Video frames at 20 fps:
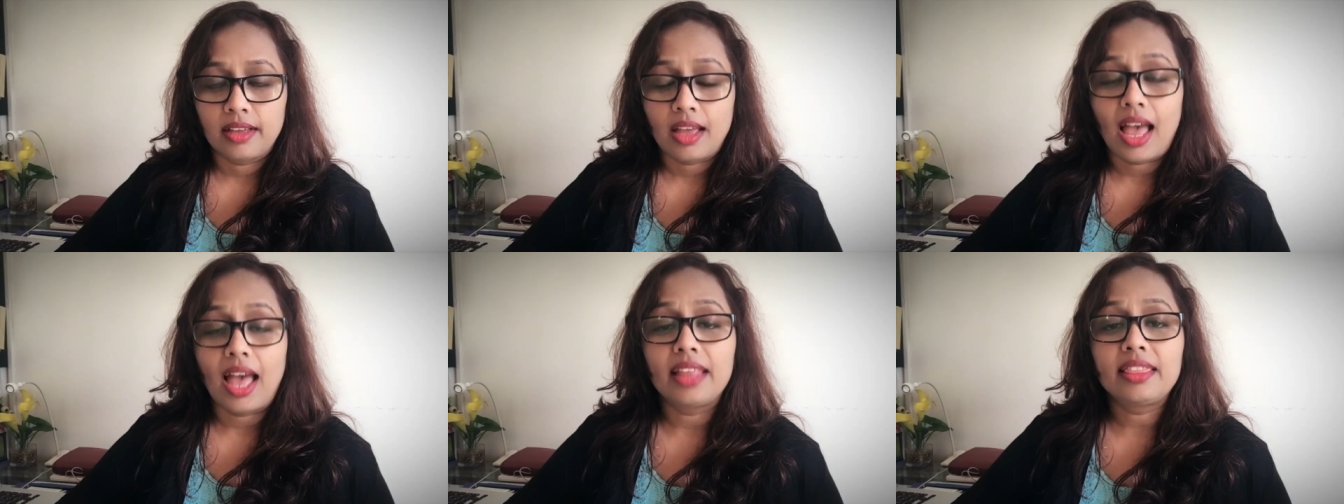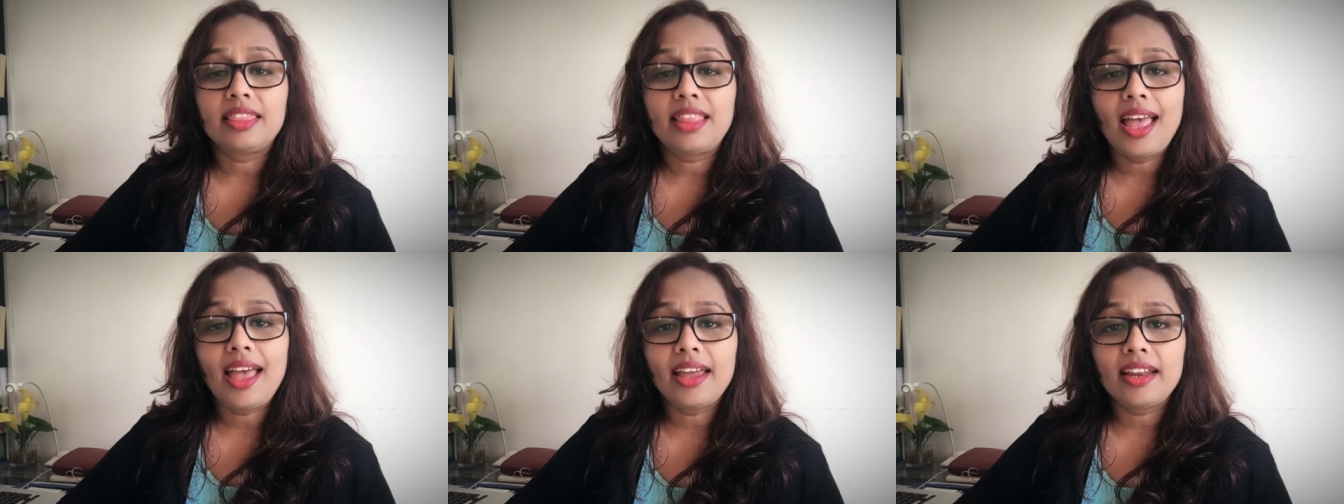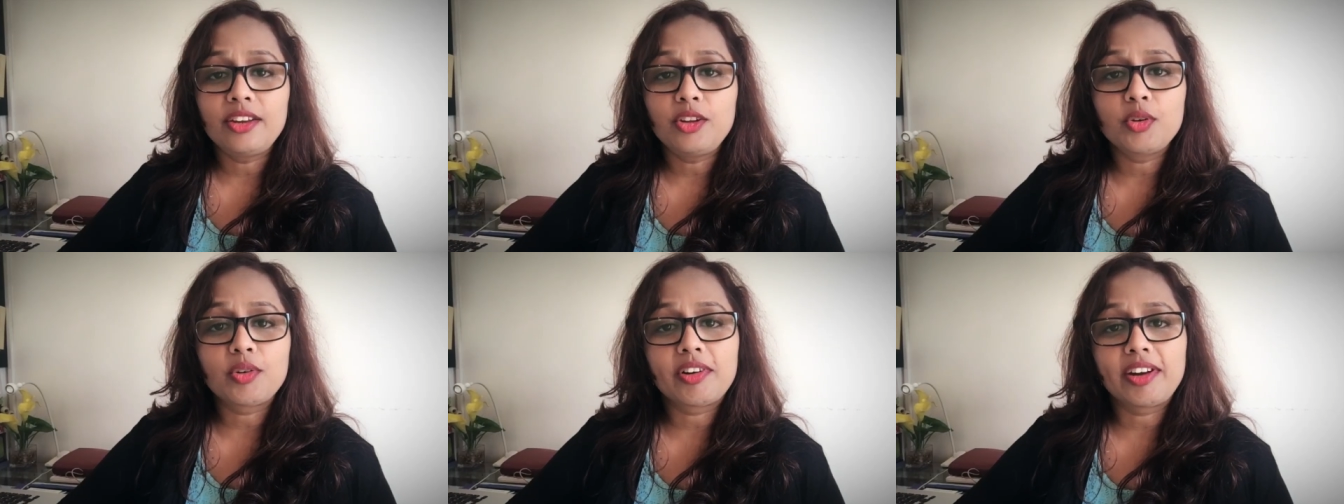And then
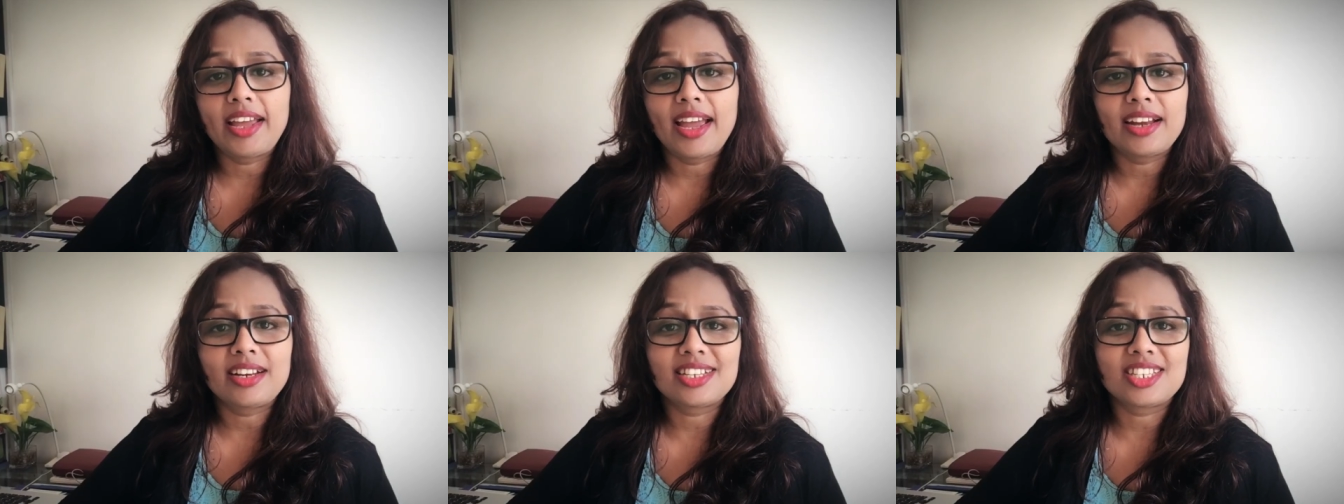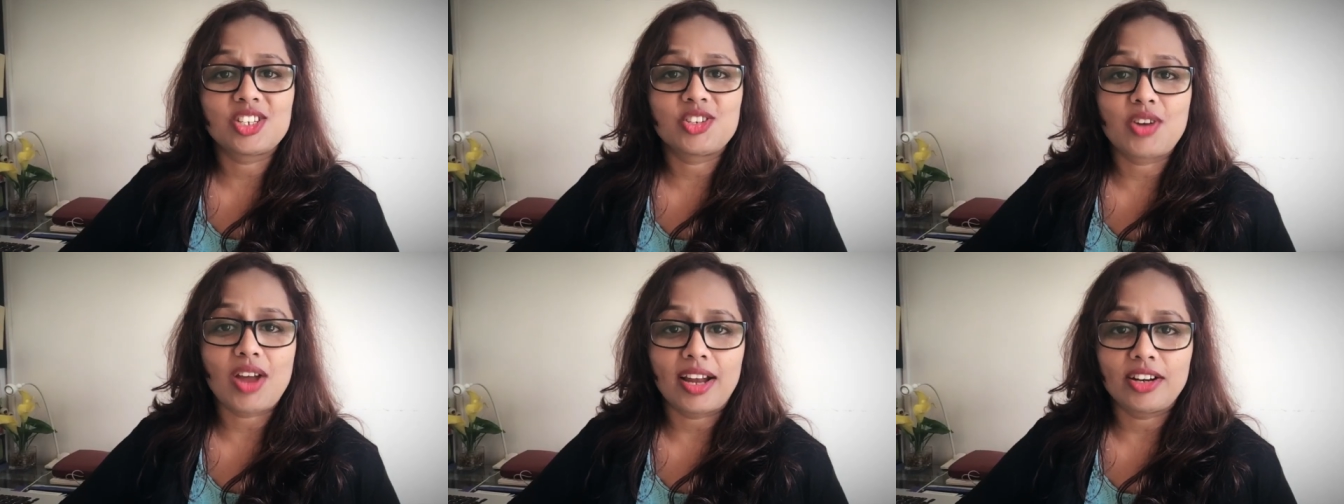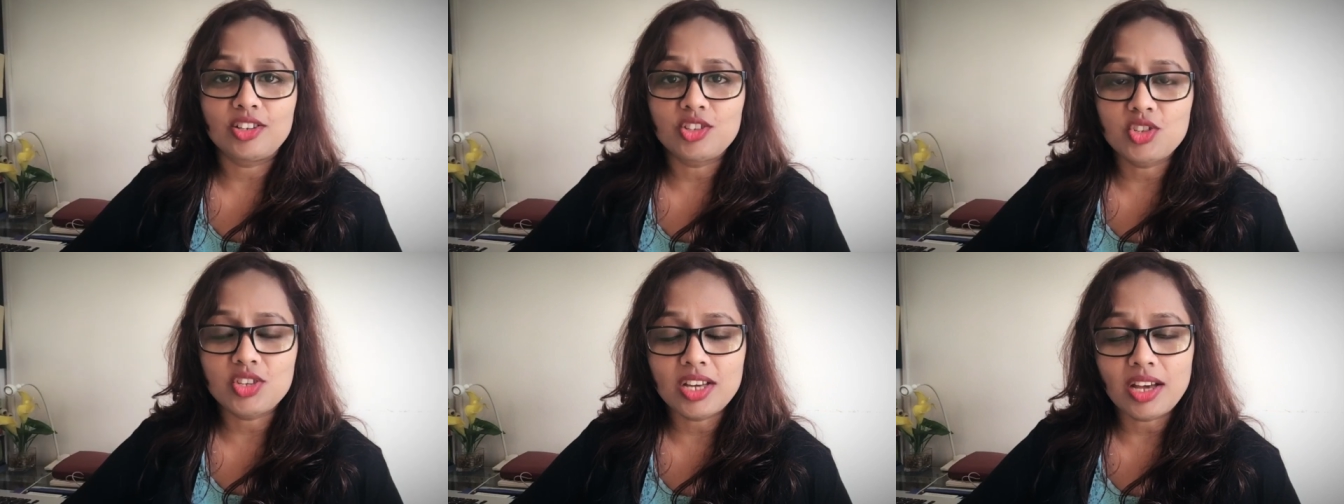you create a
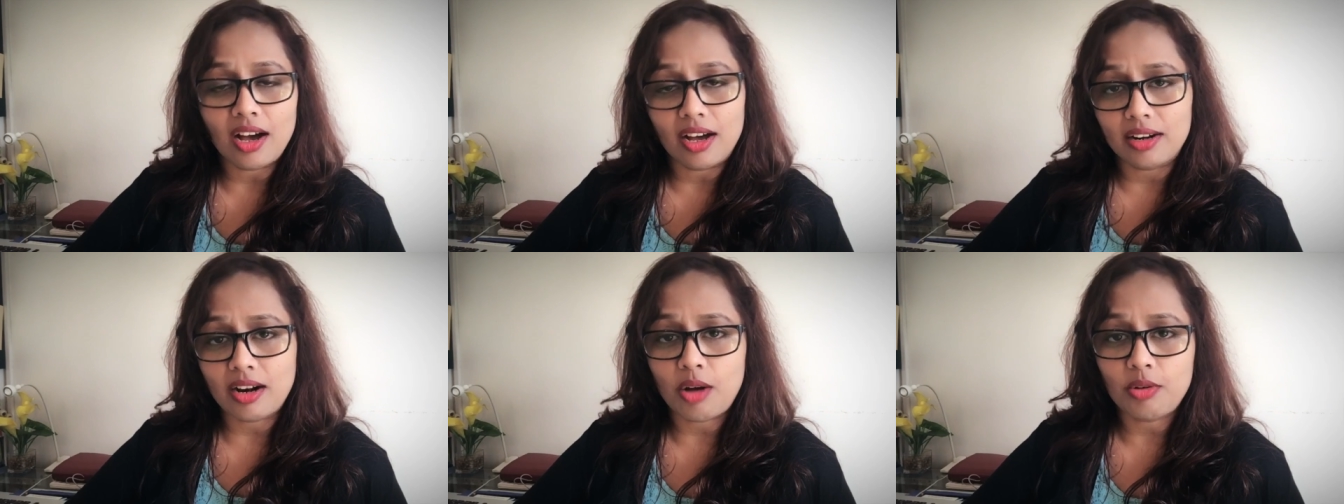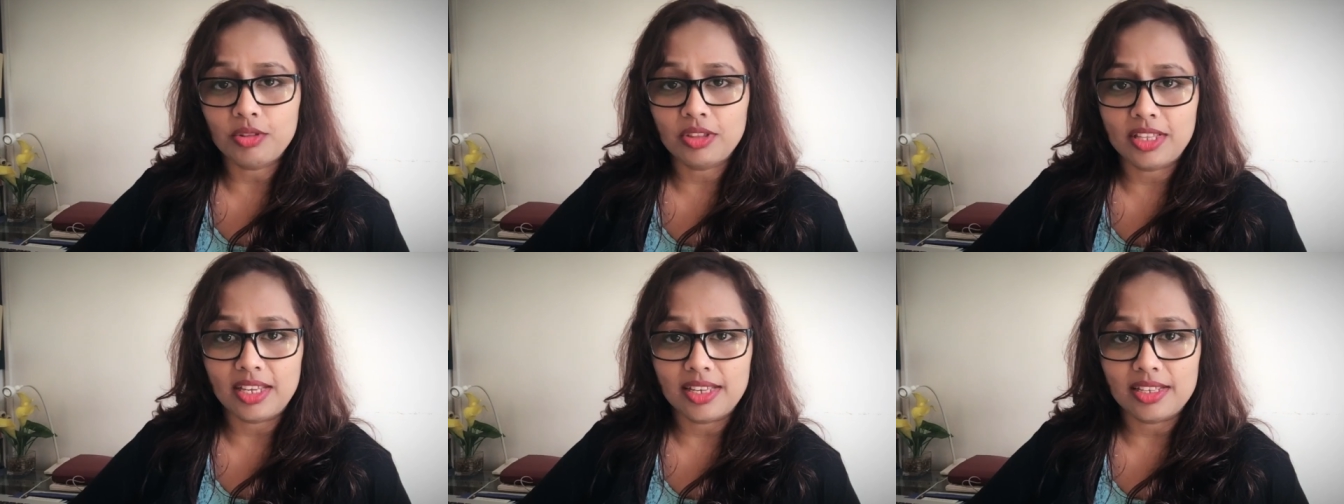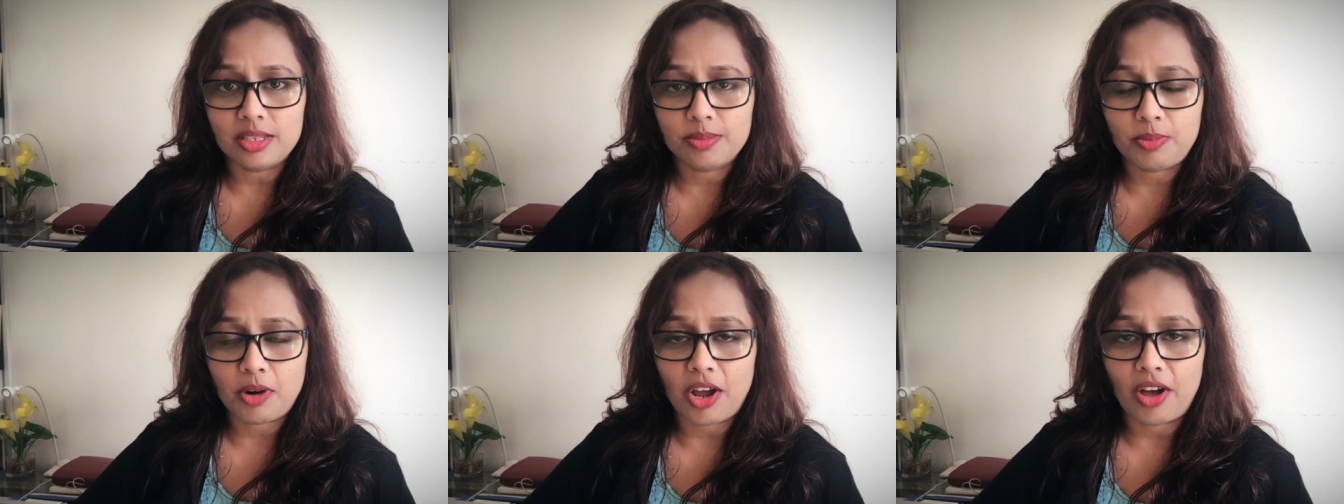strategy around
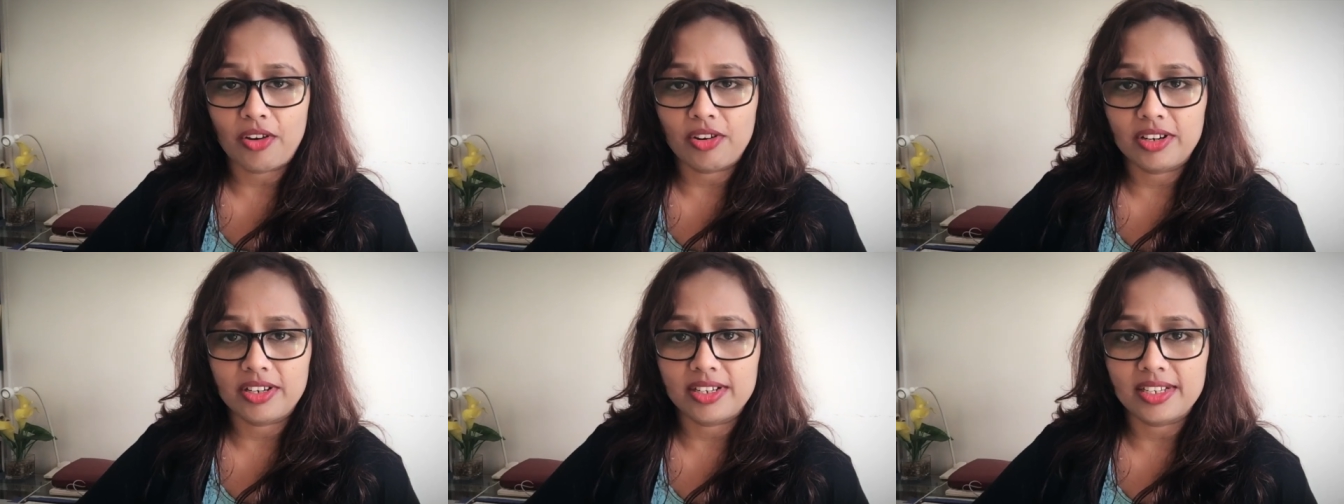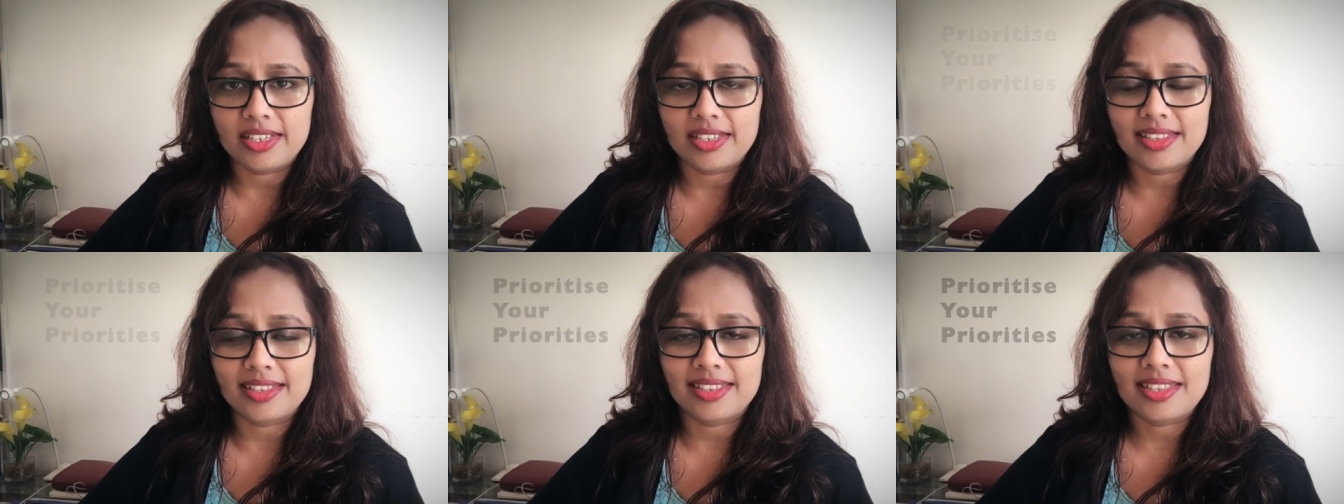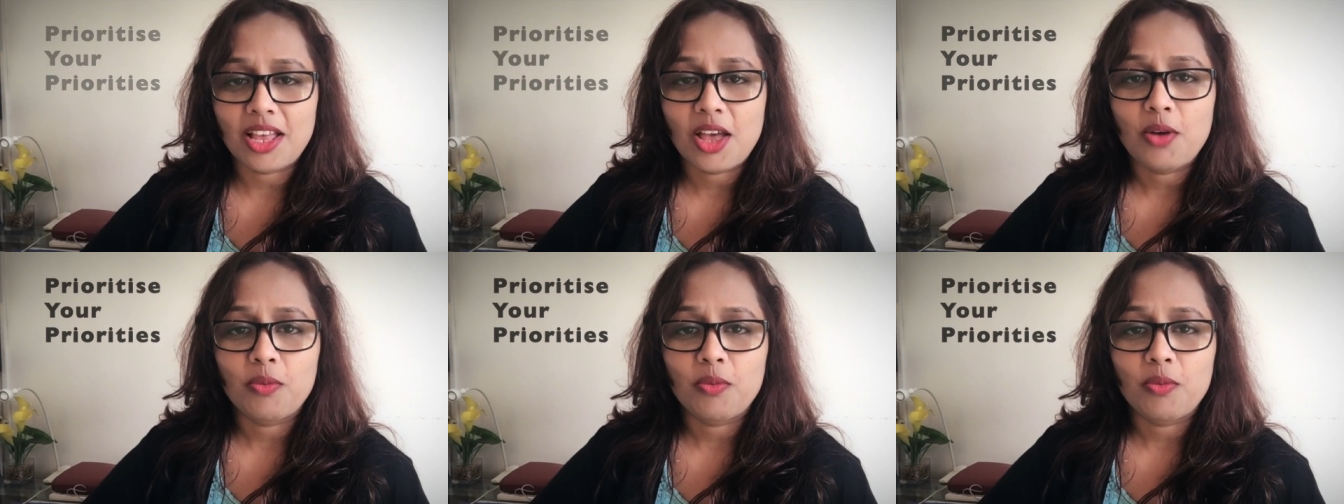these priorities,